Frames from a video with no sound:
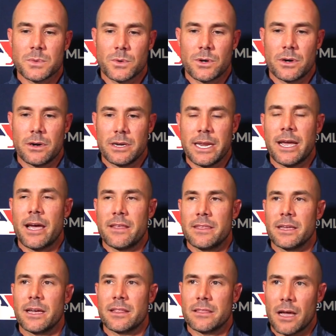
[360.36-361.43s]
where, yeah, I
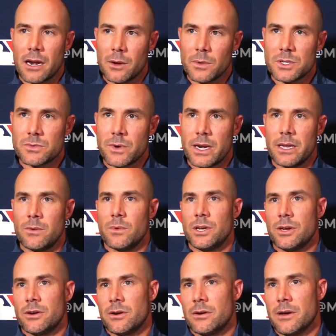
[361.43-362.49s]
think I thought I was ready when
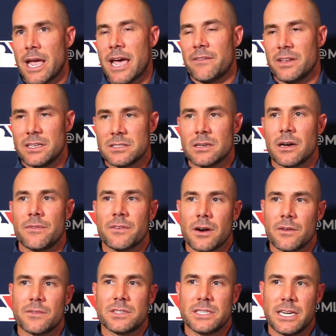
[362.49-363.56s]
you're having tough
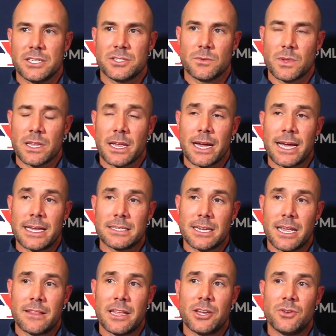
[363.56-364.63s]
conversations with the guys
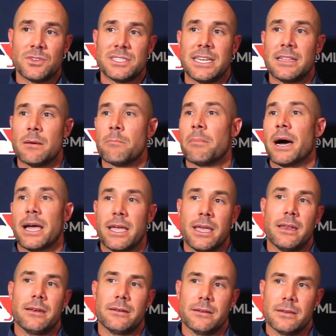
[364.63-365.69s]
and then you see them buy in.
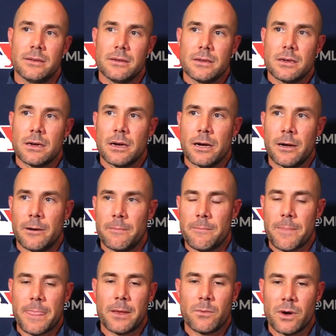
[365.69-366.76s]

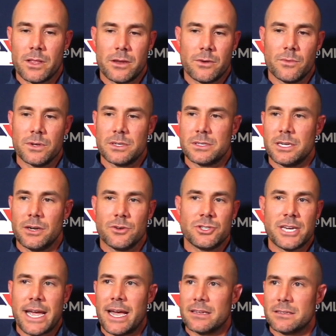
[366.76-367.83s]
Whether it was, you know,
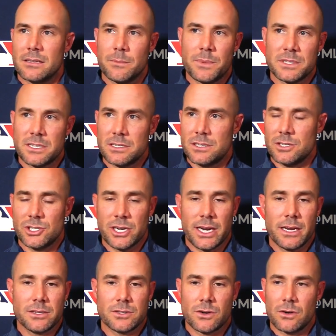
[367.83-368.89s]
Jazz in the position
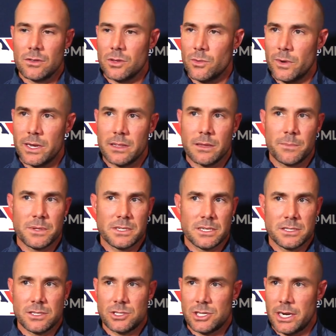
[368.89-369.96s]
change or Louis in the
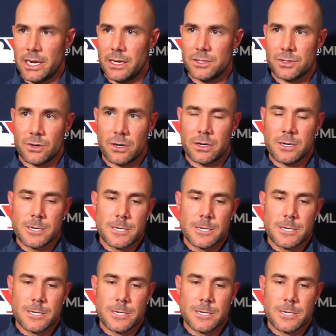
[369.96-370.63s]
position change or